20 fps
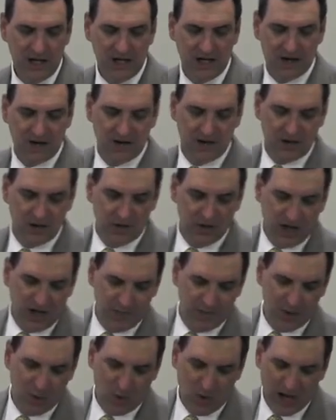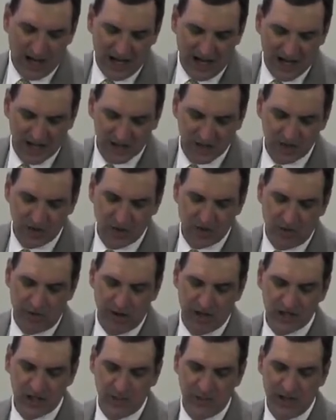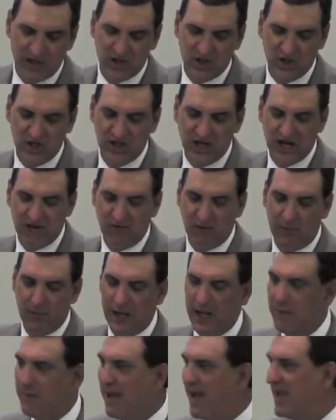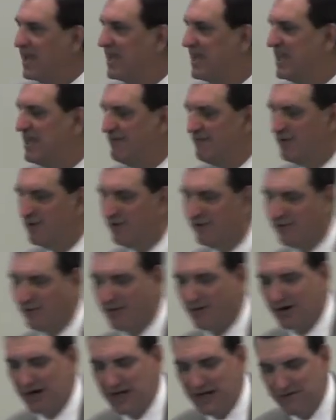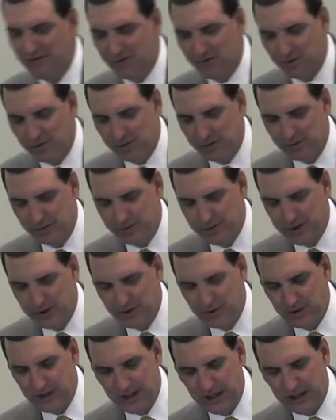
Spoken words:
Do not be wise in your own estimation. Never pay back evil for evil to